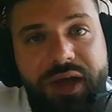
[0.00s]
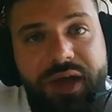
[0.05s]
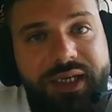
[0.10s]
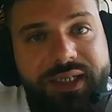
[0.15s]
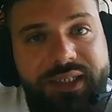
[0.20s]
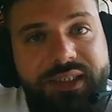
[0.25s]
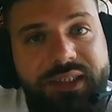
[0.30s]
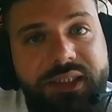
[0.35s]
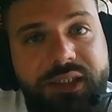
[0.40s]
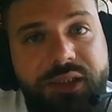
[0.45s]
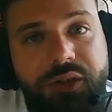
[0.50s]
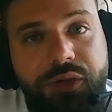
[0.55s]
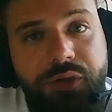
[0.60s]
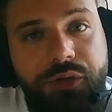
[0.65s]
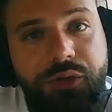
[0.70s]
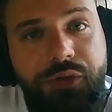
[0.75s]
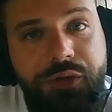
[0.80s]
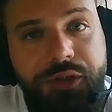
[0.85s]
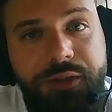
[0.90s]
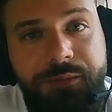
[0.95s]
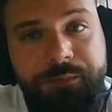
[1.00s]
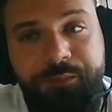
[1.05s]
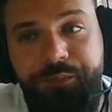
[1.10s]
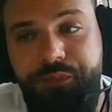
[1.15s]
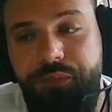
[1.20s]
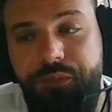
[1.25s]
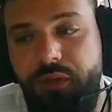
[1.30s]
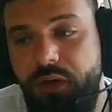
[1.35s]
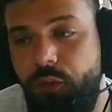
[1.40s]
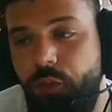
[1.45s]
access to your
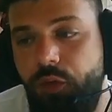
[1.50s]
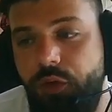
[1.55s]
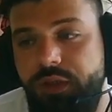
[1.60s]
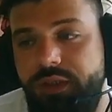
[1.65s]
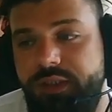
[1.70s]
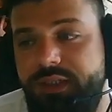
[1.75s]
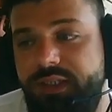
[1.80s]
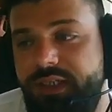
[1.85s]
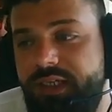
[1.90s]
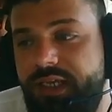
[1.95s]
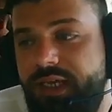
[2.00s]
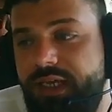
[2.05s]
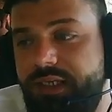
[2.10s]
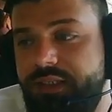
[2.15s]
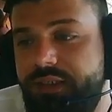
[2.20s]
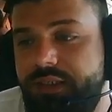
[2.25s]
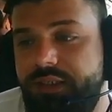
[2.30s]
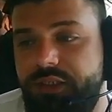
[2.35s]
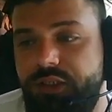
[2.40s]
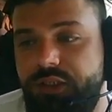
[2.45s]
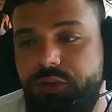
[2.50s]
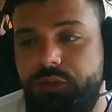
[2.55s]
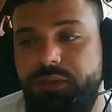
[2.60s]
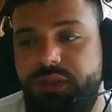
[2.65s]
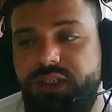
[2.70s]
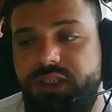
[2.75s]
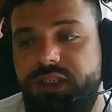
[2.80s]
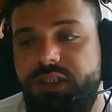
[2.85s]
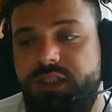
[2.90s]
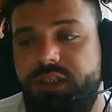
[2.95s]
wallet again. So
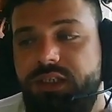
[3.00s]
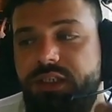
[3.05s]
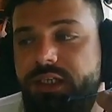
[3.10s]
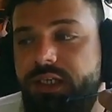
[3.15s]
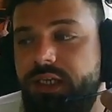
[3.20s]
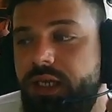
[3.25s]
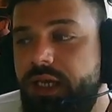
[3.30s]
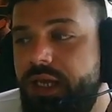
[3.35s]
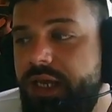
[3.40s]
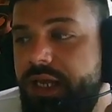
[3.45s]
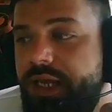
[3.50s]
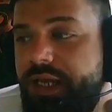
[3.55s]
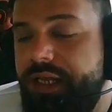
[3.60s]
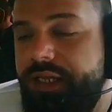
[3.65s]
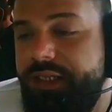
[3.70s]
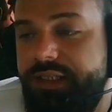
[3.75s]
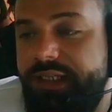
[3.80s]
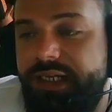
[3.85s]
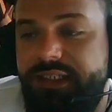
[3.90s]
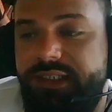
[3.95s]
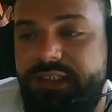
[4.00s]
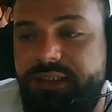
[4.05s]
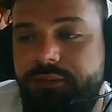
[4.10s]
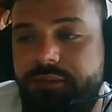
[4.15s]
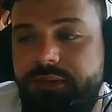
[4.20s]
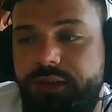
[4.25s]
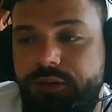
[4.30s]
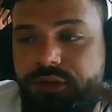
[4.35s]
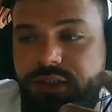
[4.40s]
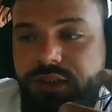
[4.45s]
basically, that's
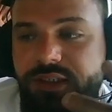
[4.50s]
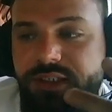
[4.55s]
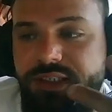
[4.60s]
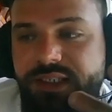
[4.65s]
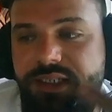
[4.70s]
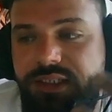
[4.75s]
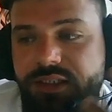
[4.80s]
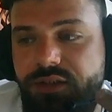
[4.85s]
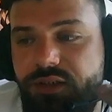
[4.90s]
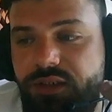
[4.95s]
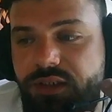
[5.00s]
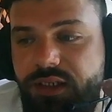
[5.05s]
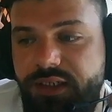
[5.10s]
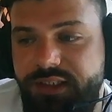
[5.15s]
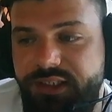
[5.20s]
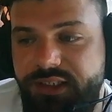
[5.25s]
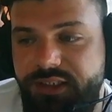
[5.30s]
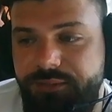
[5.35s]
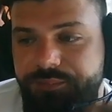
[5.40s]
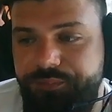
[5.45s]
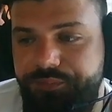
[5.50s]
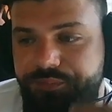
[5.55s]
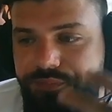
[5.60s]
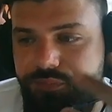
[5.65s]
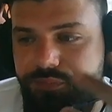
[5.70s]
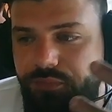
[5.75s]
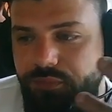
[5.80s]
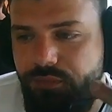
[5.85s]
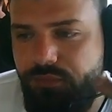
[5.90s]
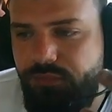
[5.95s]
about the decentralized
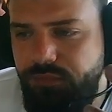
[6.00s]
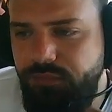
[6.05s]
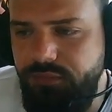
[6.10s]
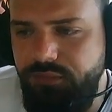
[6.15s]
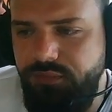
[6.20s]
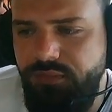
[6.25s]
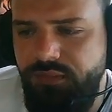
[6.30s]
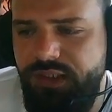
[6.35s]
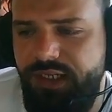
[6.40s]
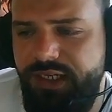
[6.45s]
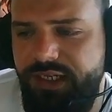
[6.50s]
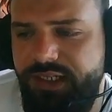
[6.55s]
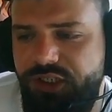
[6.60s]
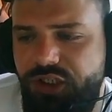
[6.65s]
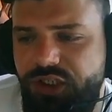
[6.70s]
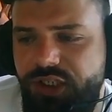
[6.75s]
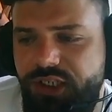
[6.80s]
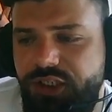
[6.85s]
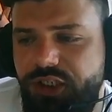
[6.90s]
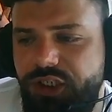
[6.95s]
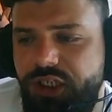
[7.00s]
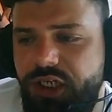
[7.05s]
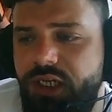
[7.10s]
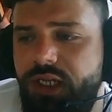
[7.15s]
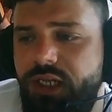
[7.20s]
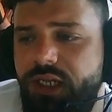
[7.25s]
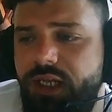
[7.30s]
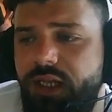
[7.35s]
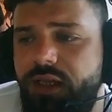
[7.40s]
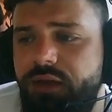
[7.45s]
exchange.
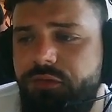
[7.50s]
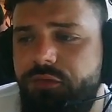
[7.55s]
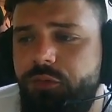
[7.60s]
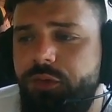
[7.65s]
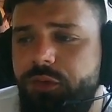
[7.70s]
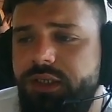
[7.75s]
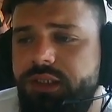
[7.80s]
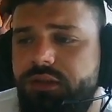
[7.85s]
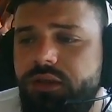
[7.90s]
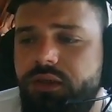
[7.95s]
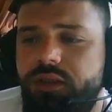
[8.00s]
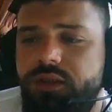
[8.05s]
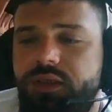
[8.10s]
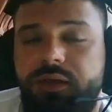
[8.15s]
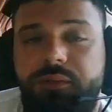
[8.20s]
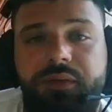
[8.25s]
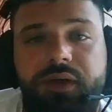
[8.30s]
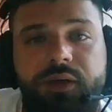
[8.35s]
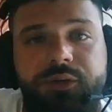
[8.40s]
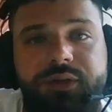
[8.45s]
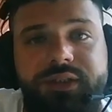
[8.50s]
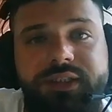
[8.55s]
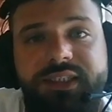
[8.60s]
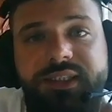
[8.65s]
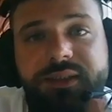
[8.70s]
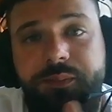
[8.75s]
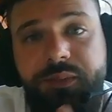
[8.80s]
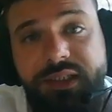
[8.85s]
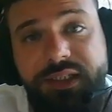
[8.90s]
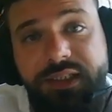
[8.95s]
If we talk about the
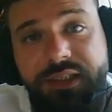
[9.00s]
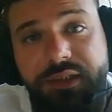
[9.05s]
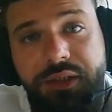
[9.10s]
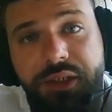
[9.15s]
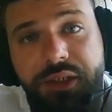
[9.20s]
speed